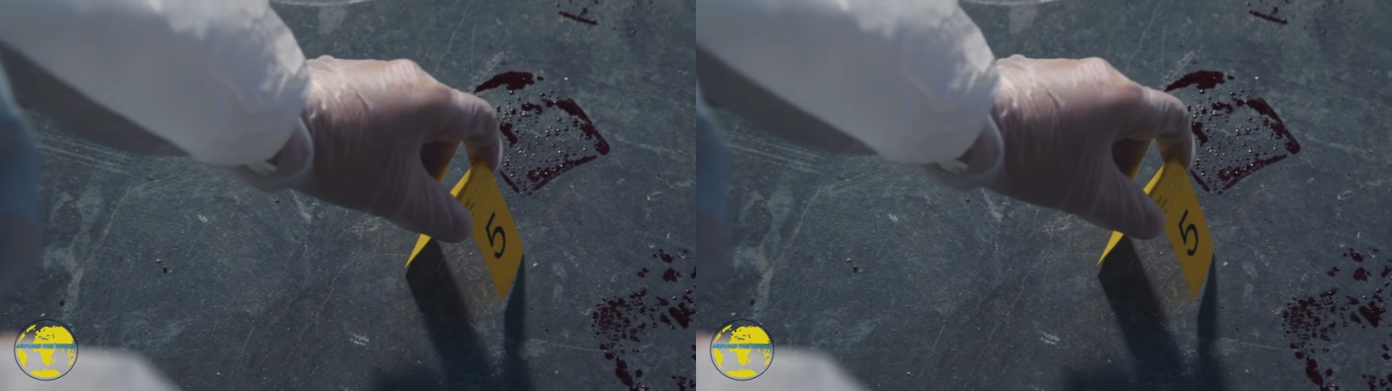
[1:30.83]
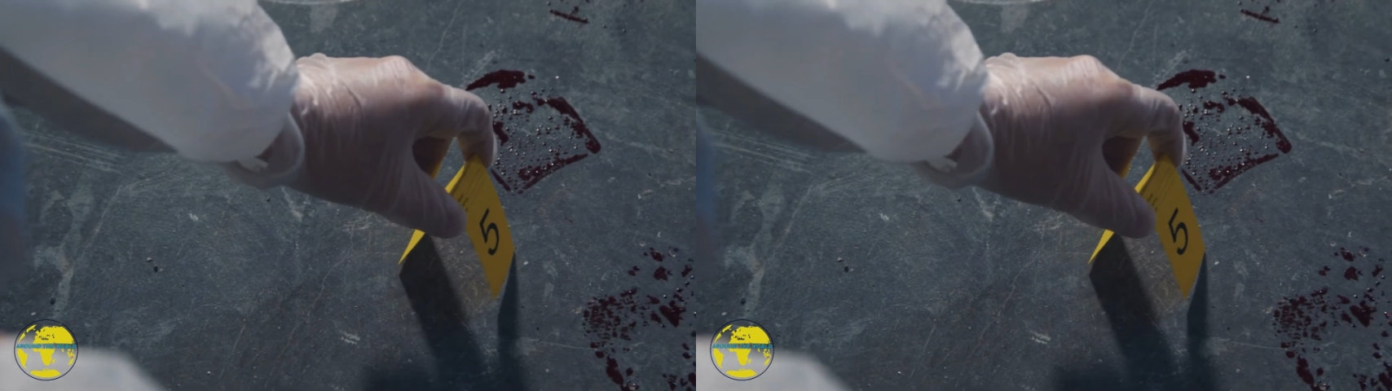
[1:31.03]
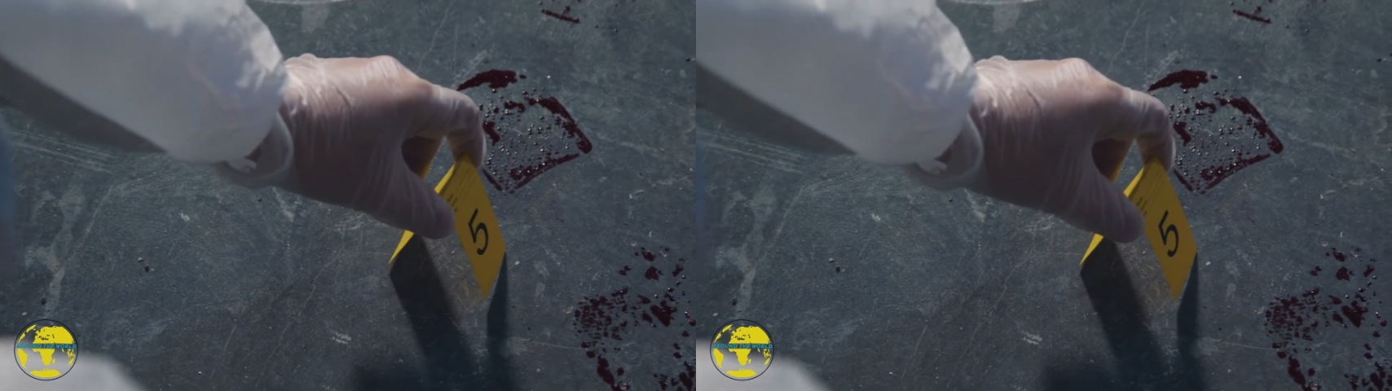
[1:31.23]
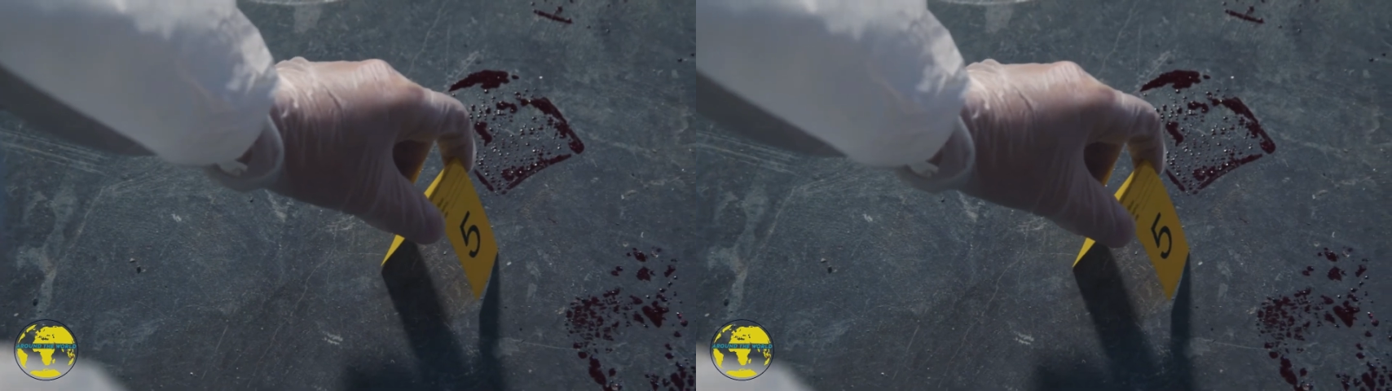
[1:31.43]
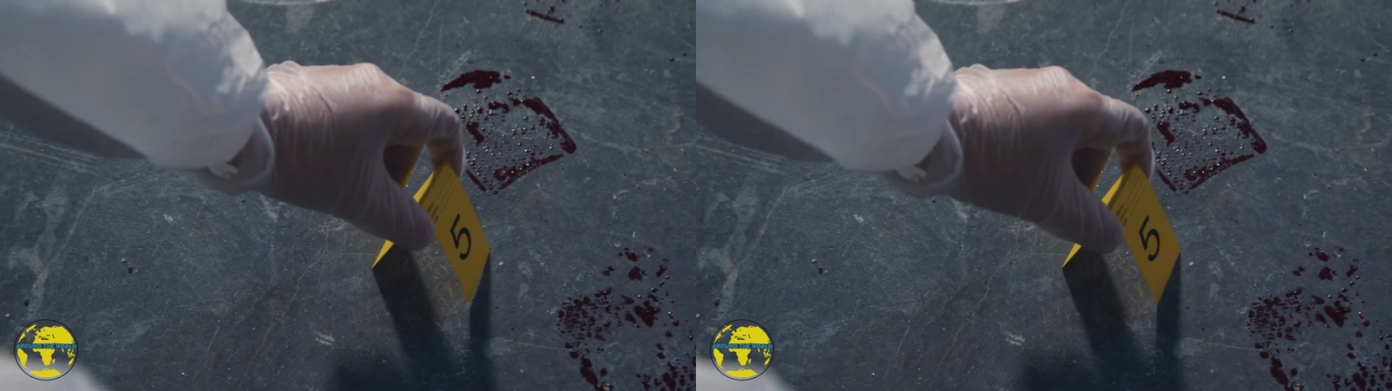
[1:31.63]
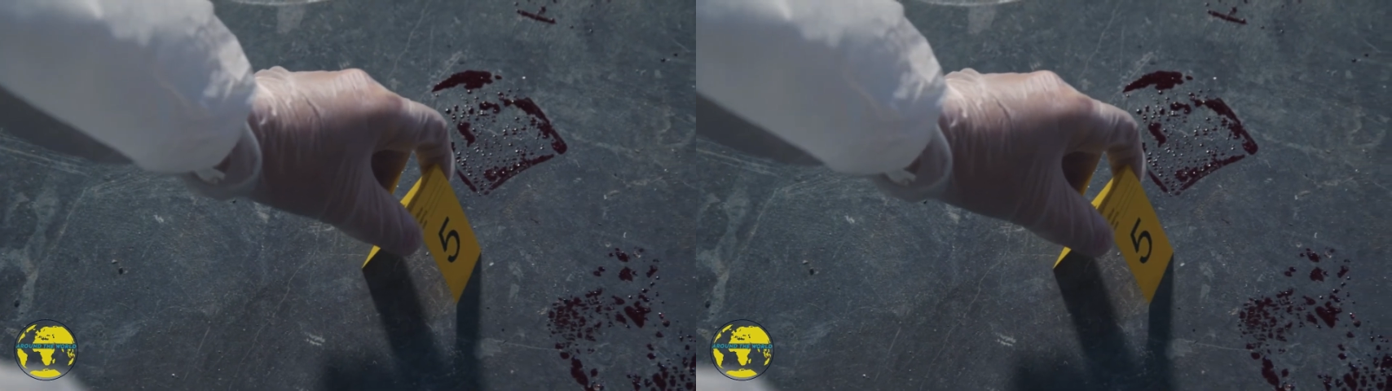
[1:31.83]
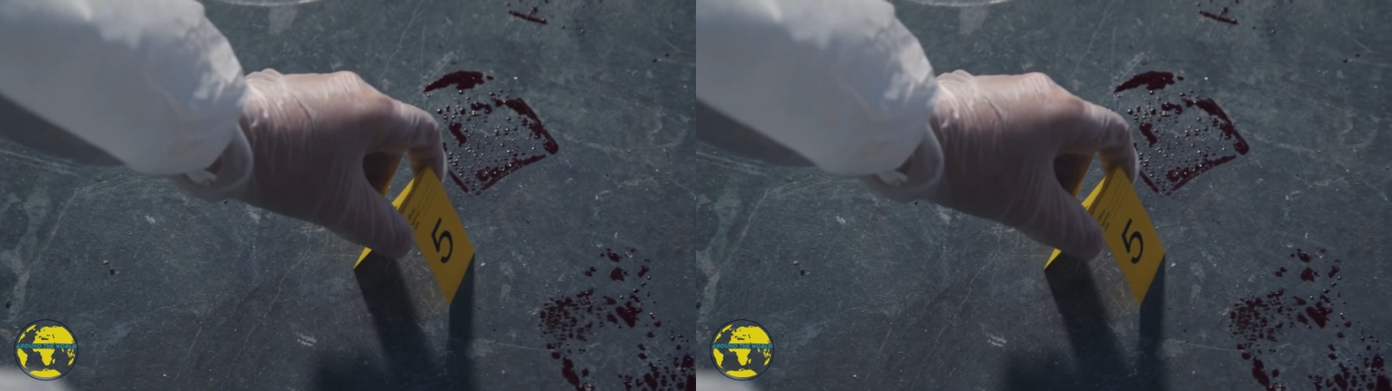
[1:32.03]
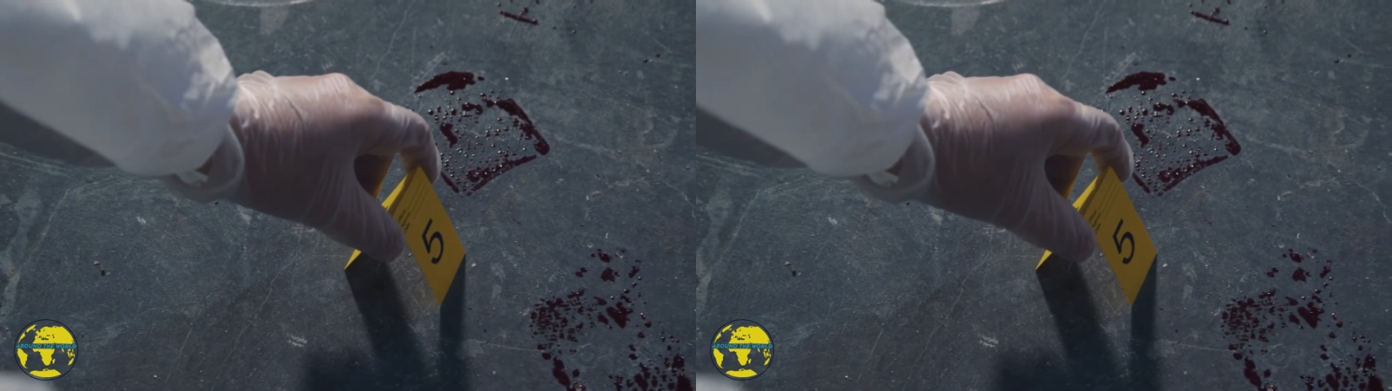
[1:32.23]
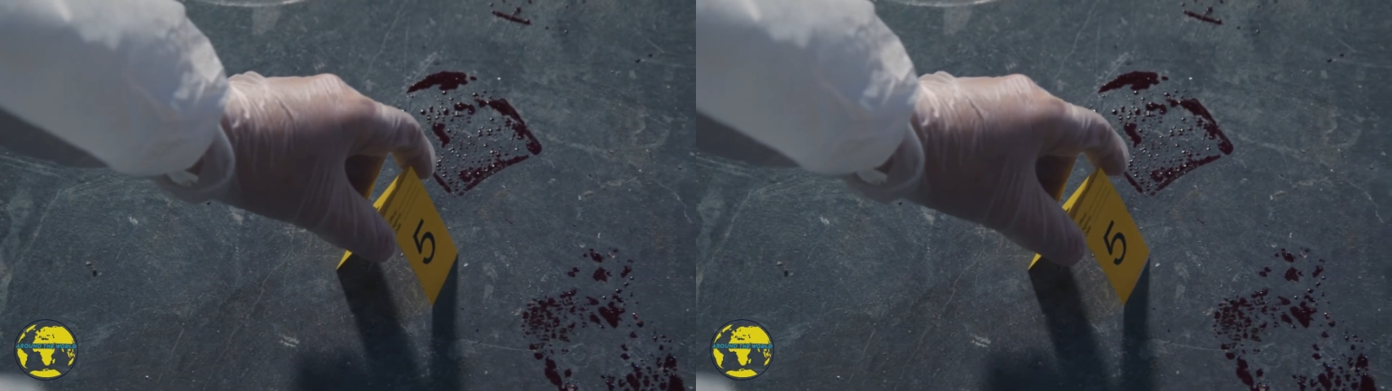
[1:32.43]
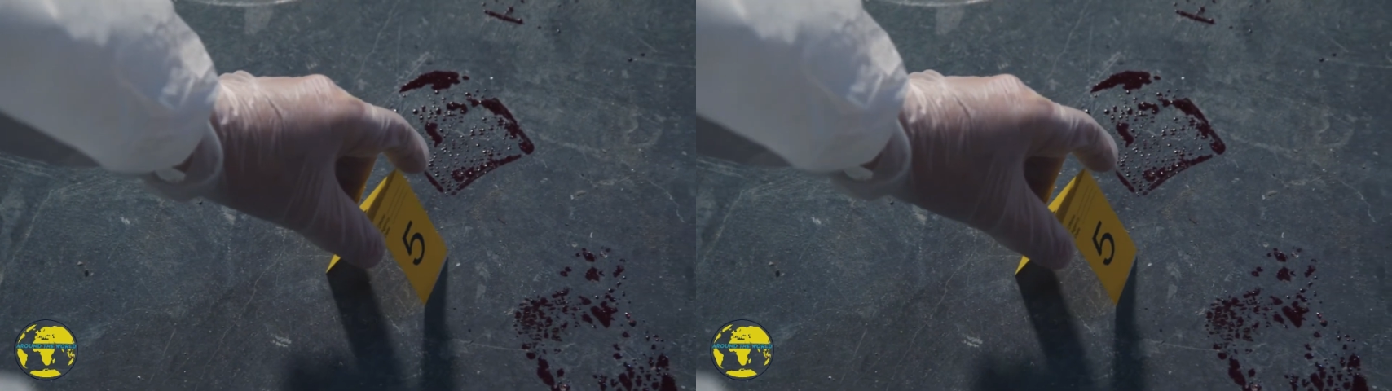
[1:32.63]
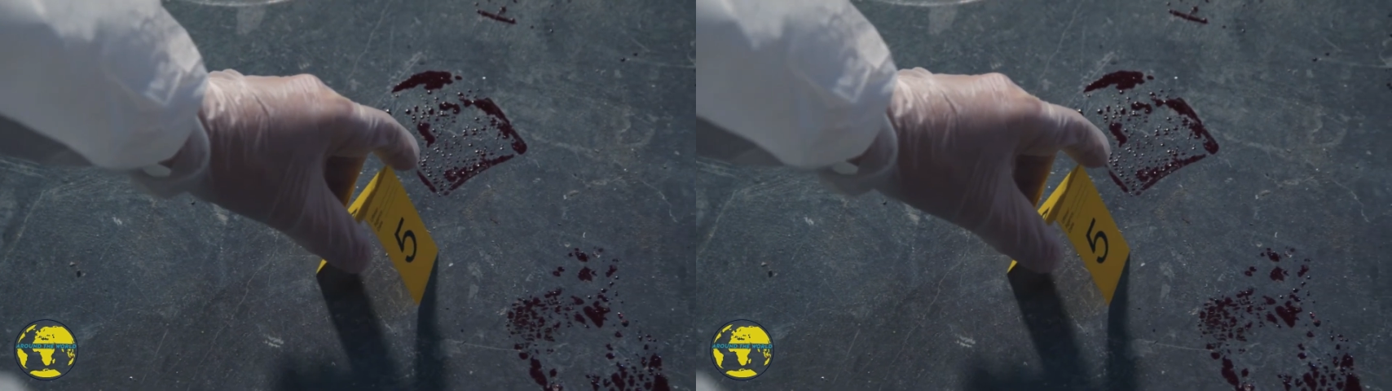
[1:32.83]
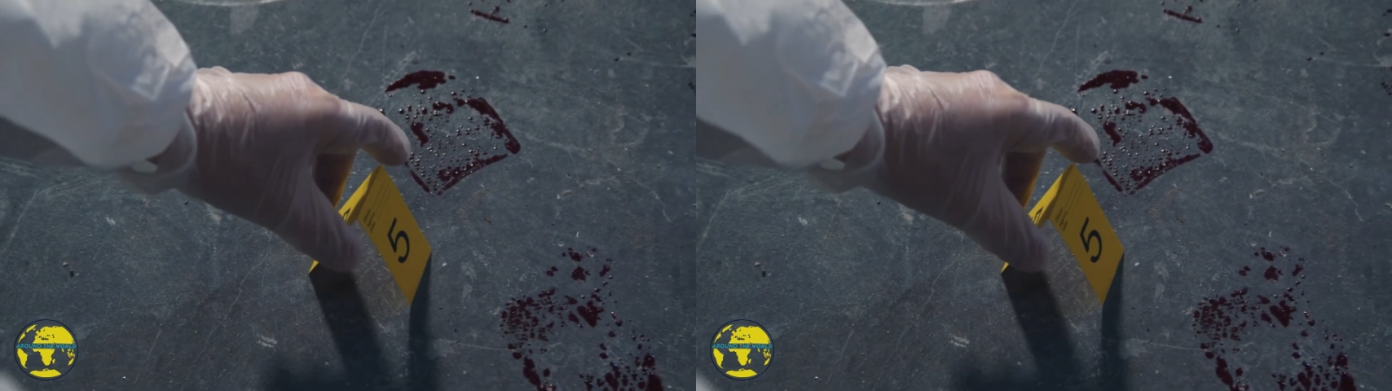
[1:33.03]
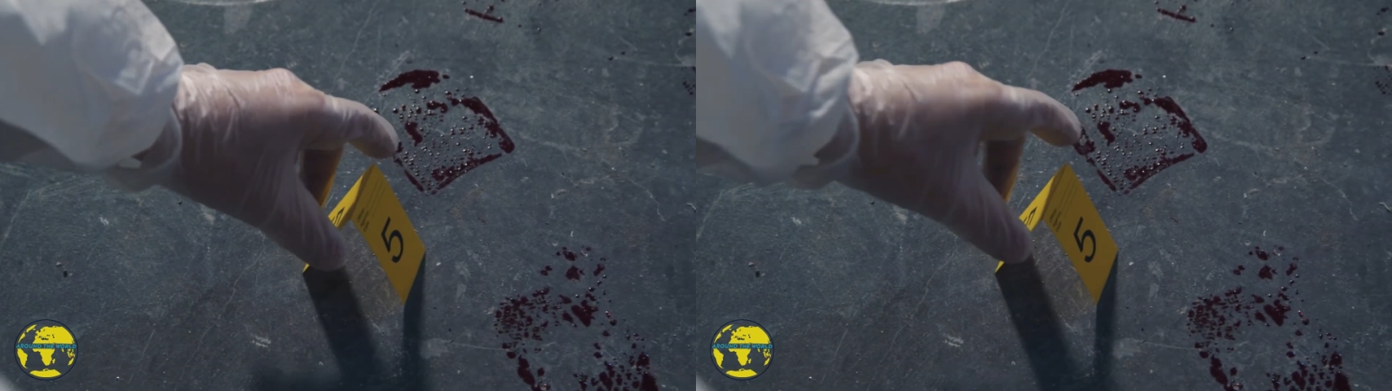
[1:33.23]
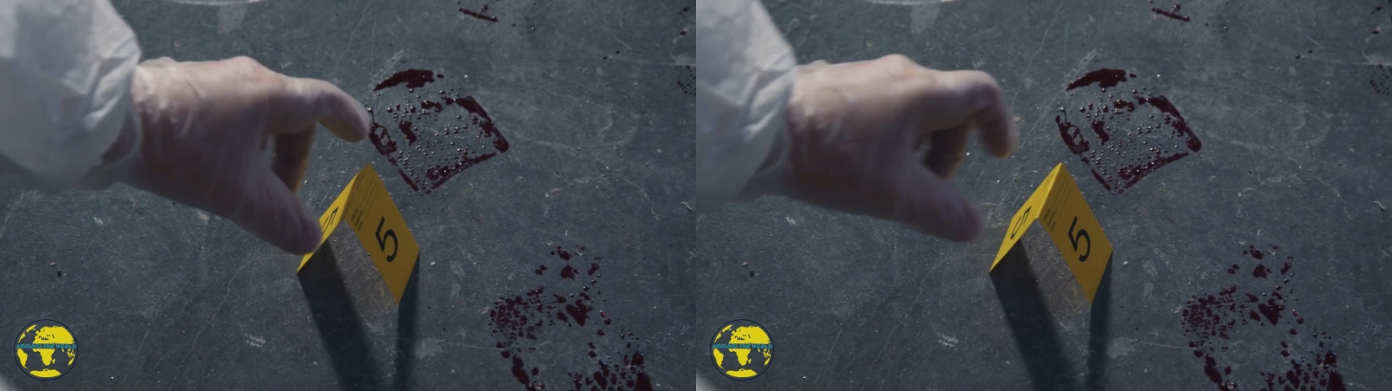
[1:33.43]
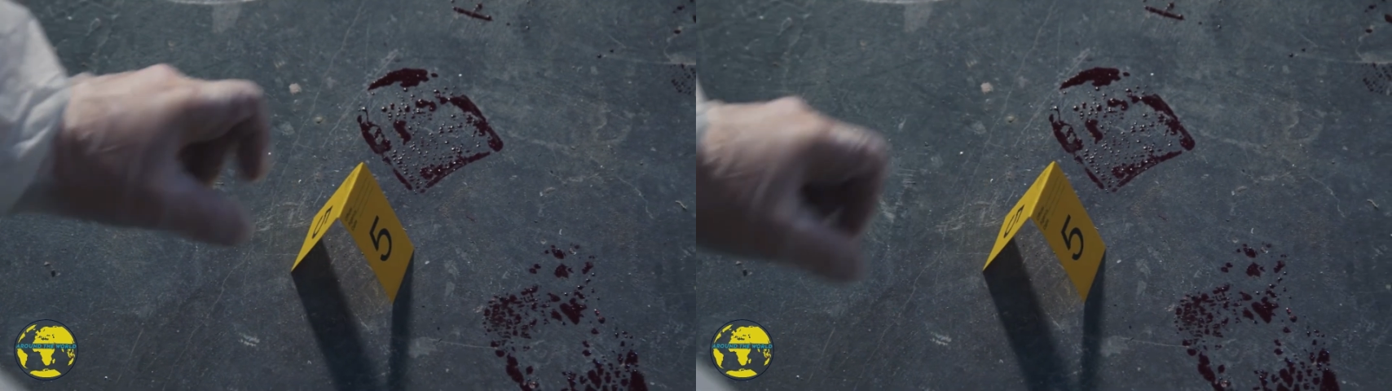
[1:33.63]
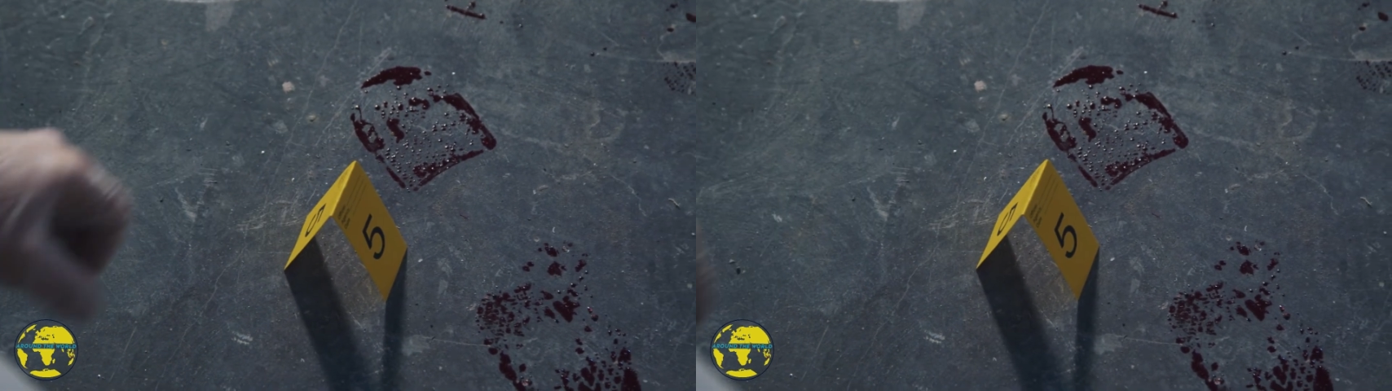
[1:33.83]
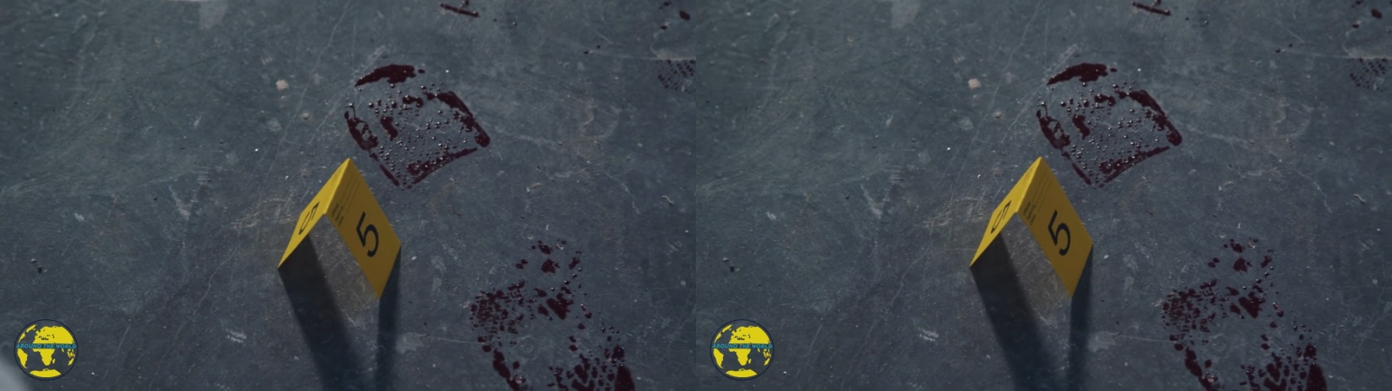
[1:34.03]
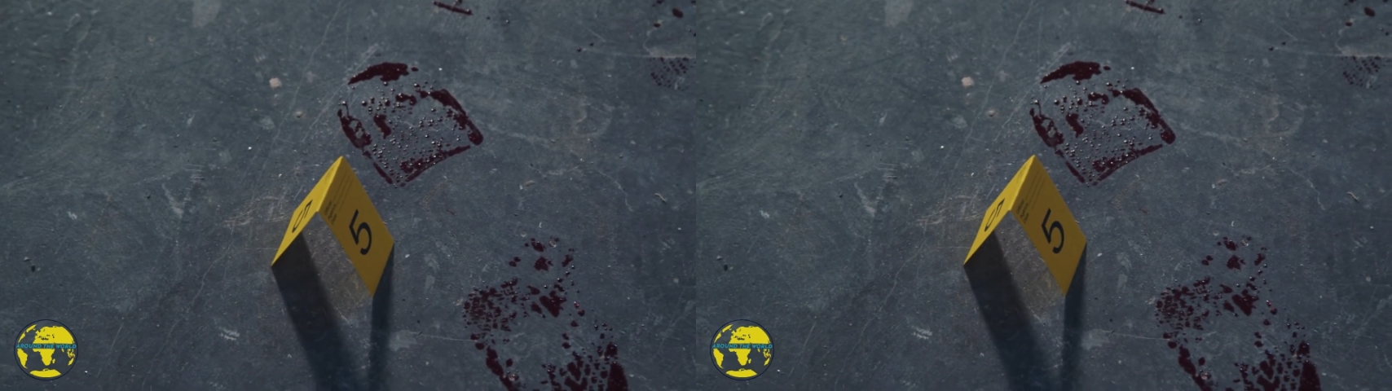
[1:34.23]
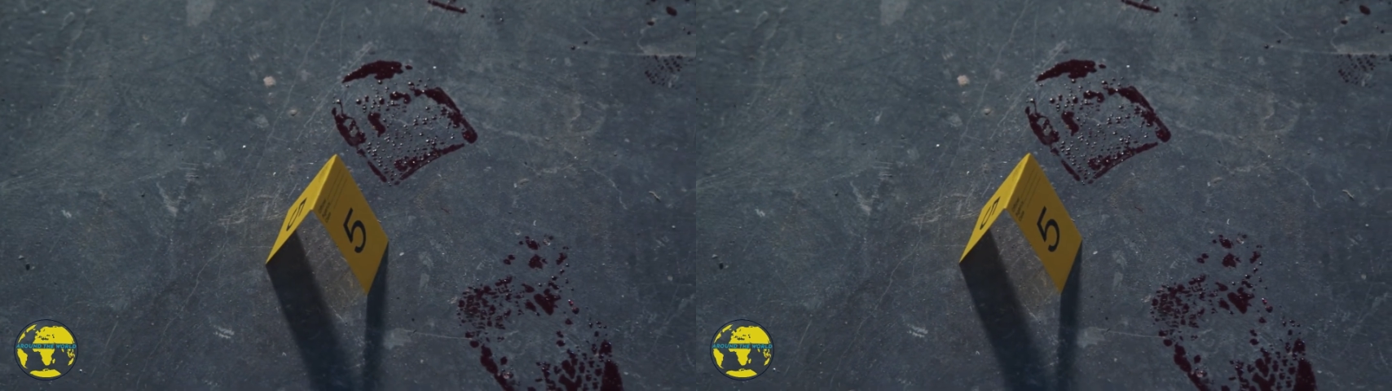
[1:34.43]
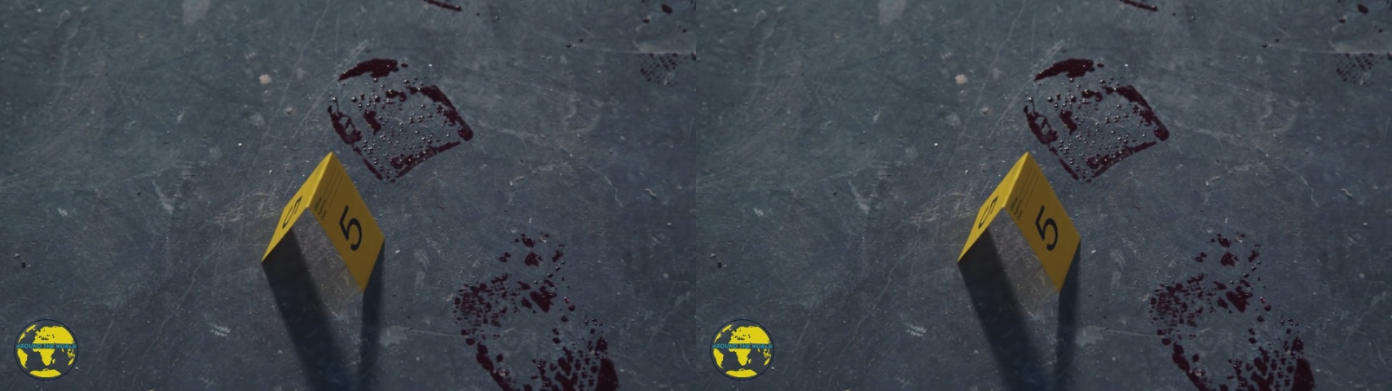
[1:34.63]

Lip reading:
(no speaker visible)